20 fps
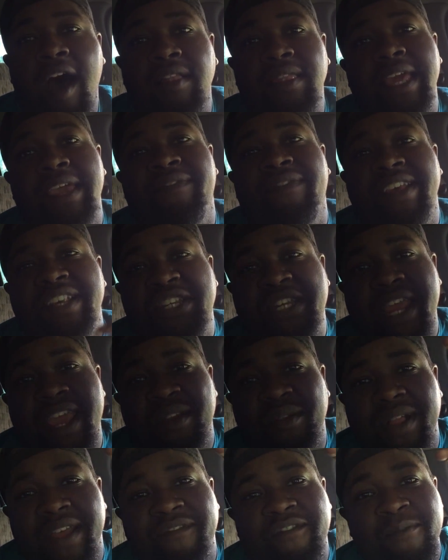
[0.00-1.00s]
I'll leave his
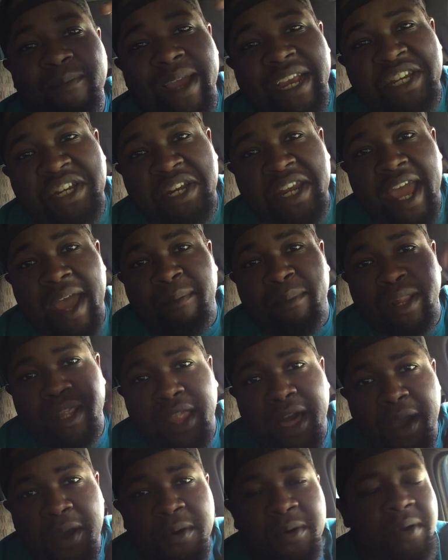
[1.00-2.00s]
channel information down
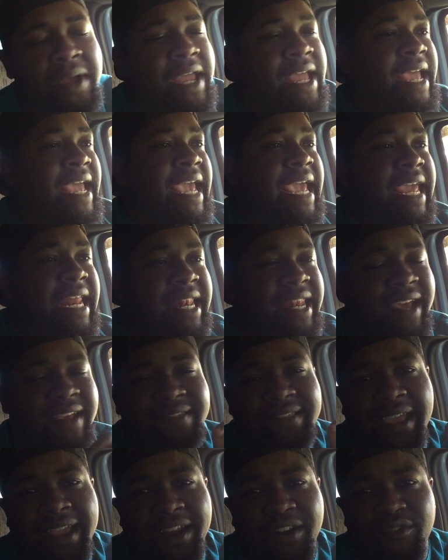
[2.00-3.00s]
below. He
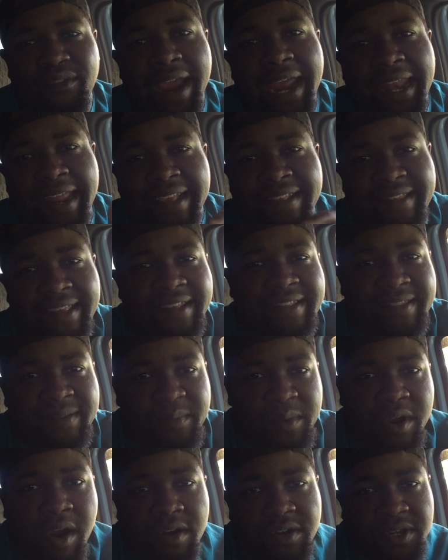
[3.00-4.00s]
does like a rating
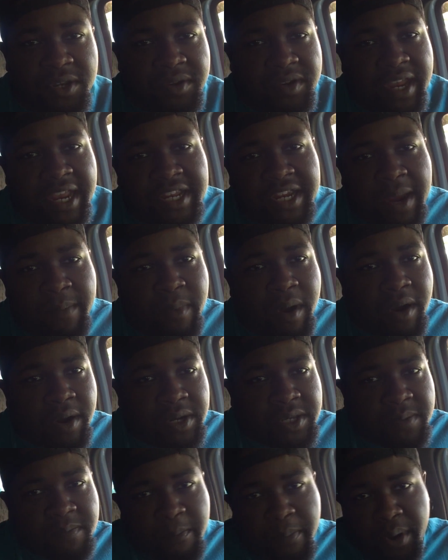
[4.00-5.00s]
system, cartoon DJ
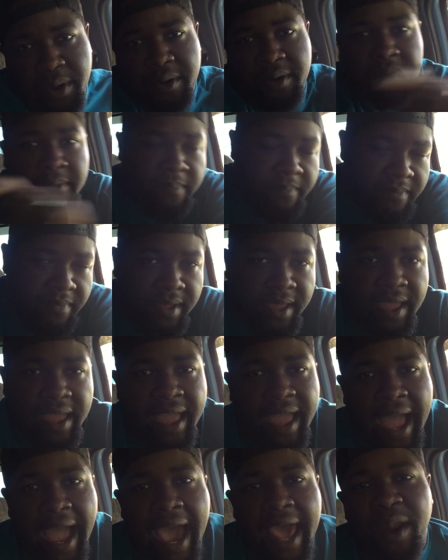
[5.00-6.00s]
Bars.
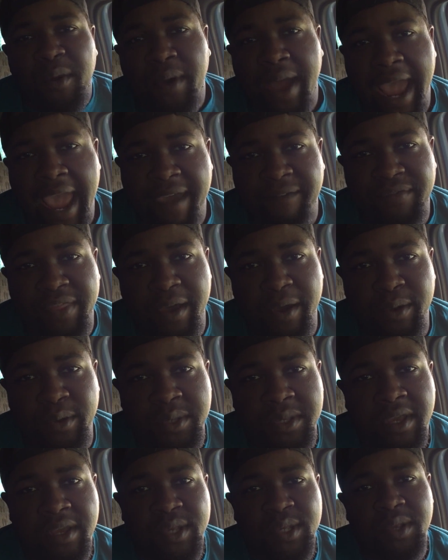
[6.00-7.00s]
I don't have
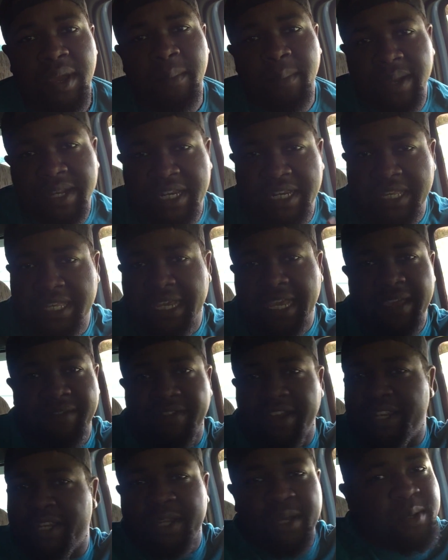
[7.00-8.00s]
those, so I'm gonna just
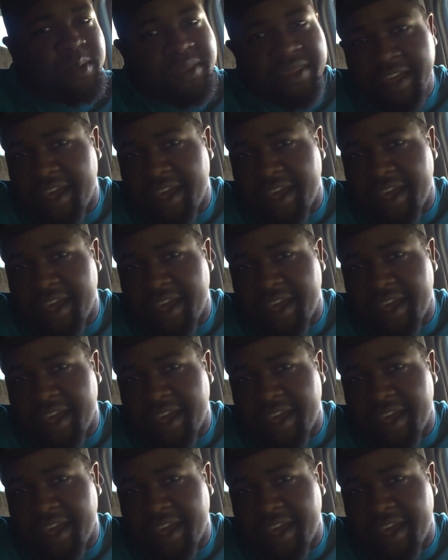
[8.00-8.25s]
give it 2